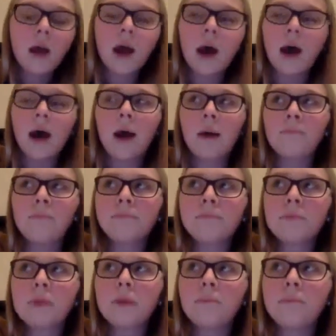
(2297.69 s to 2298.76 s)

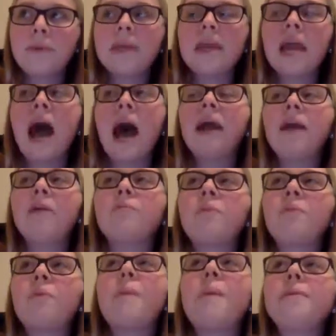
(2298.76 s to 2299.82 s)
But yeah, I
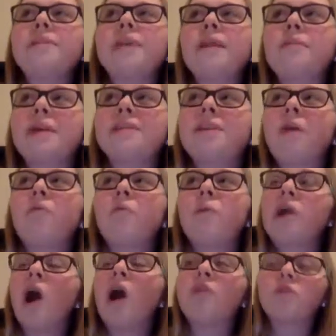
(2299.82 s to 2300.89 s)
remember telling myself when
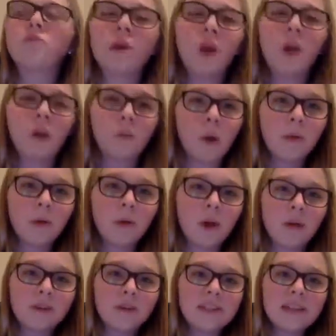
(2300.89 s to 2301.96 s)
we got the $20 promo
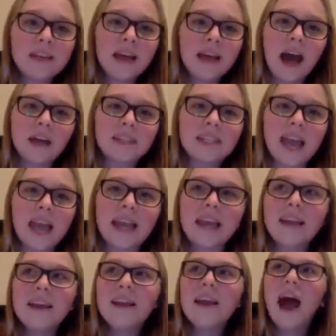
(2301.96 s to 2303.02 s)
codes, I'm
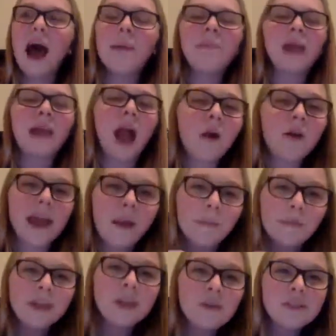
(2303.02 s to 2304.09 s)
like, okay,
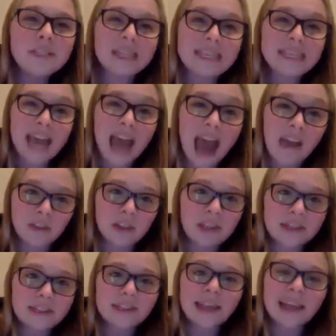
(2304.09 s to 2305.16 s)
I'm going to use at least half of these.